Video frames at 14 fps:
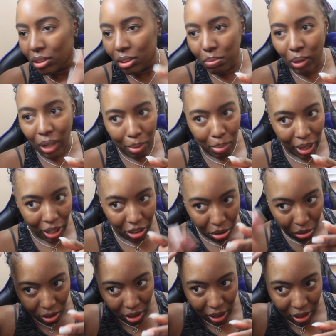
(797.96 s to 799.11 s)
But I make
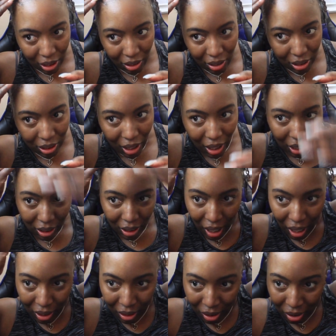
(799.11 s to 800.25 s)
sure that there's a
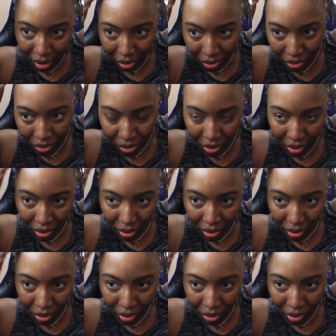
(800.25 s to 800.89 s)
lot of